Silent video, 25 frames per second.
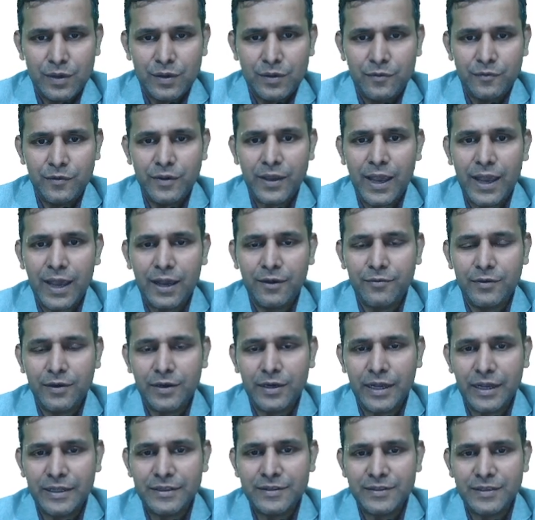We have a
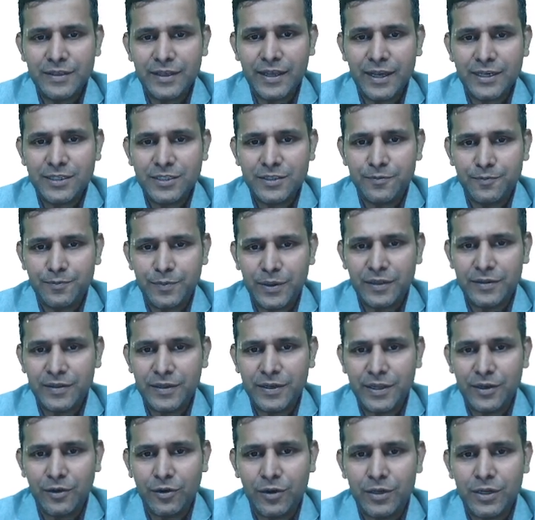NCX
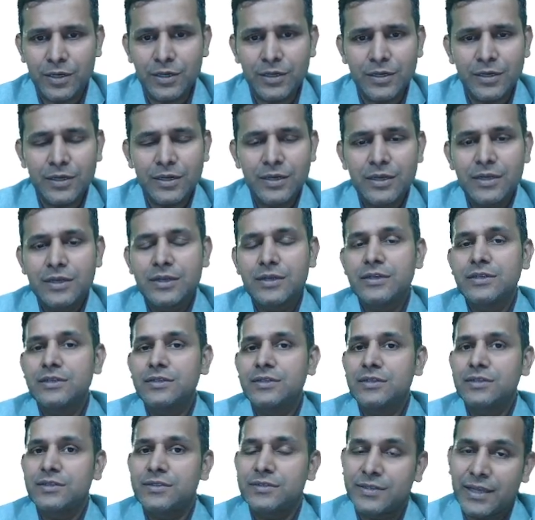presenting on a
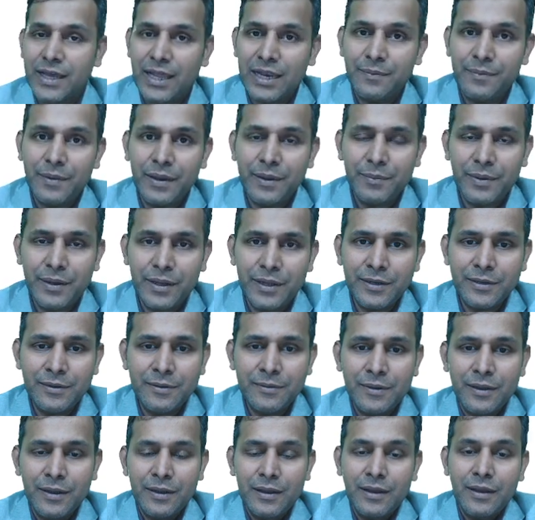cell membrane,
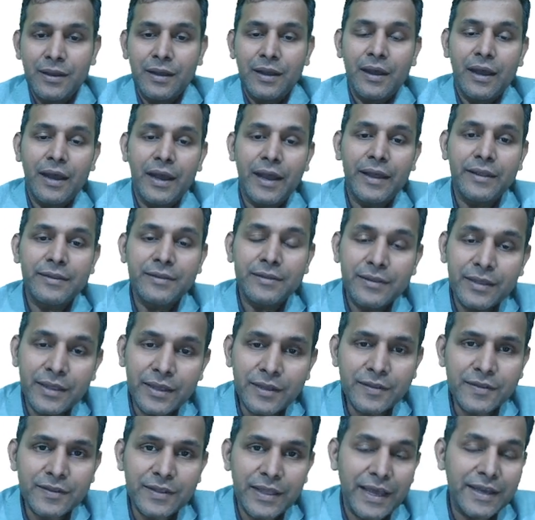and
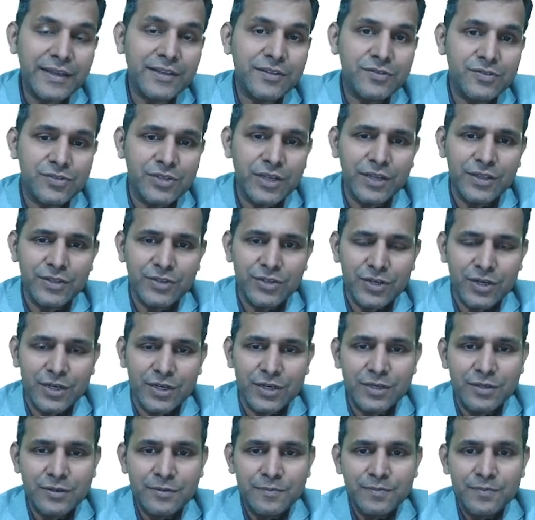this
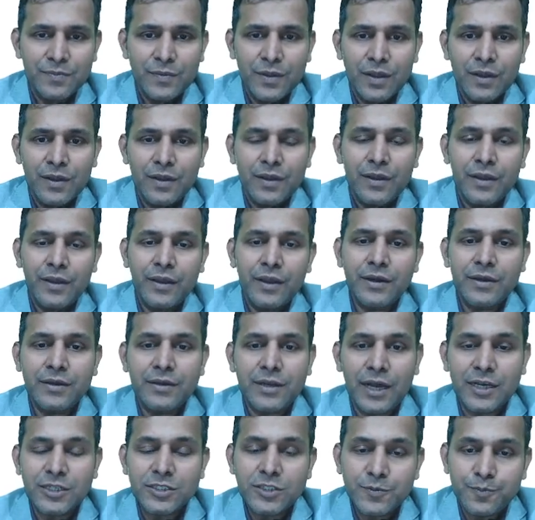exchanger, it
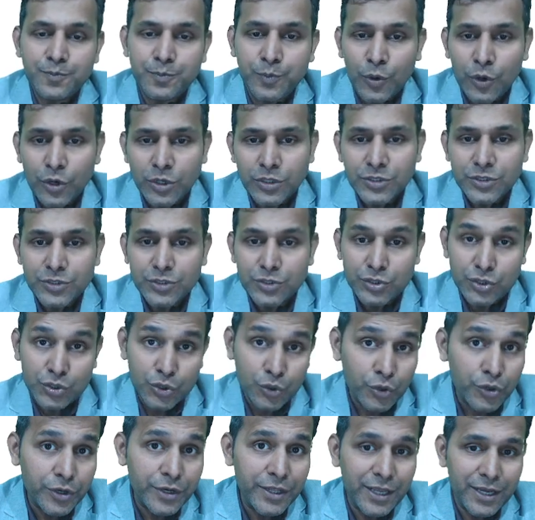transports
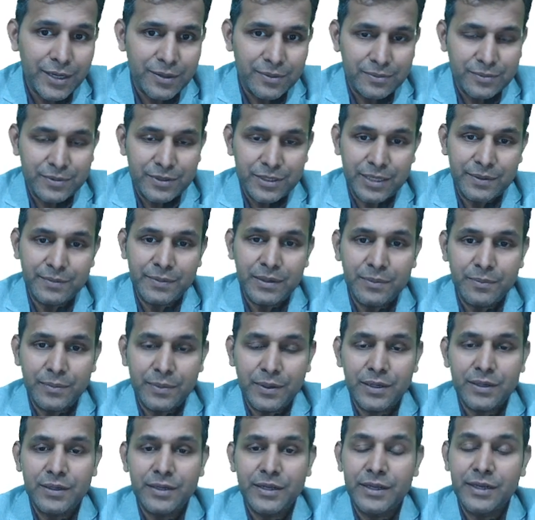sodium.
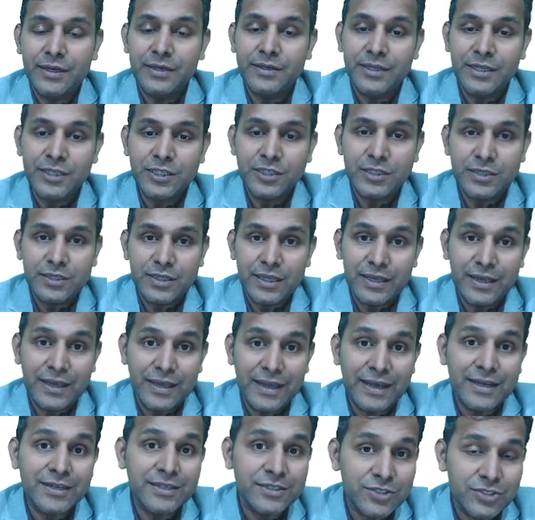Remember, this
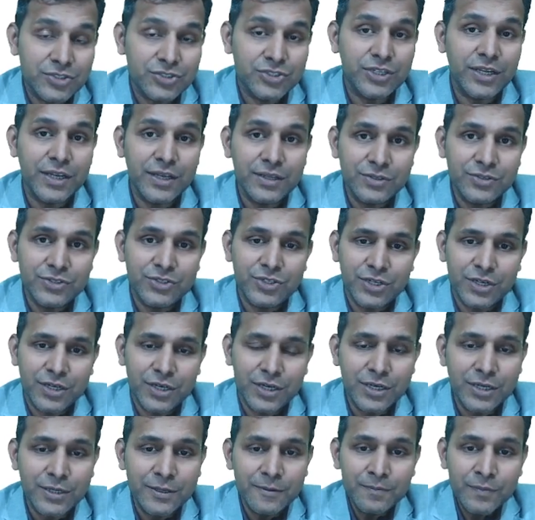
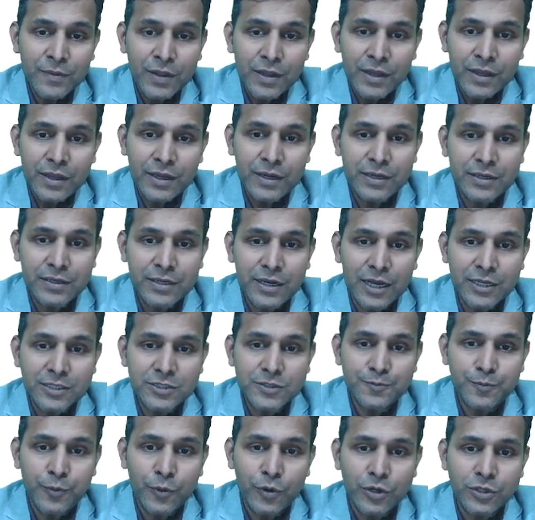exchanger, it
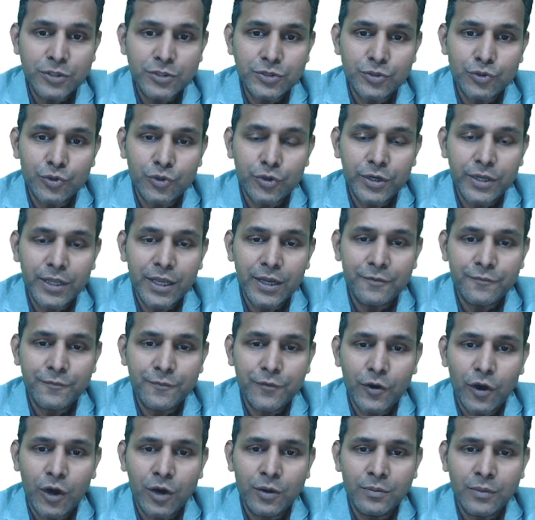transports sodium
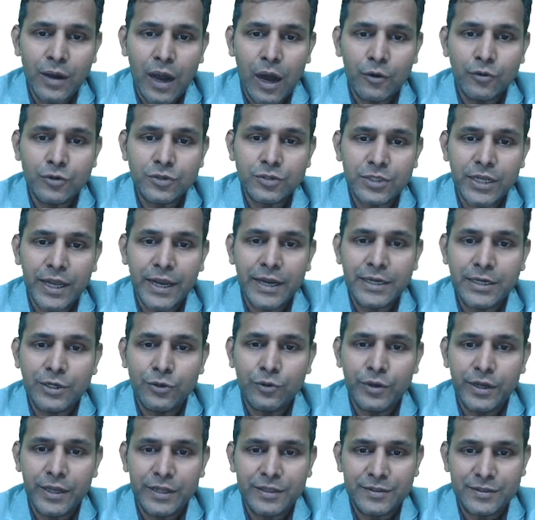from outside
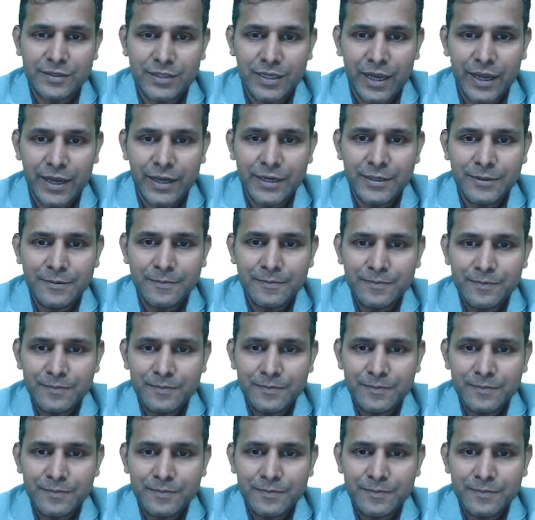to inside